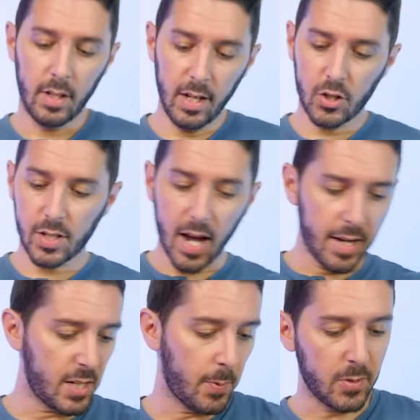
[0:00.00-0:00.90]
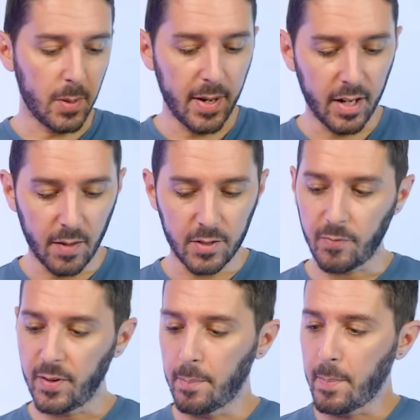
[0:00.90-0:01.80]
Each side is supposed to be big enough to
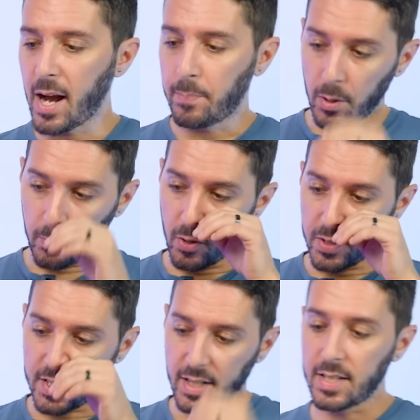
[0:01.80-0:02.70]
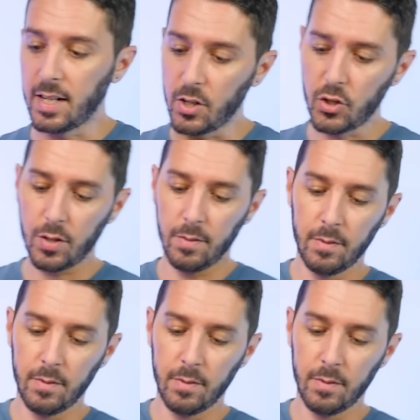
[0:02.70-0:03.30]
fit a MacBook Pro 16 inch,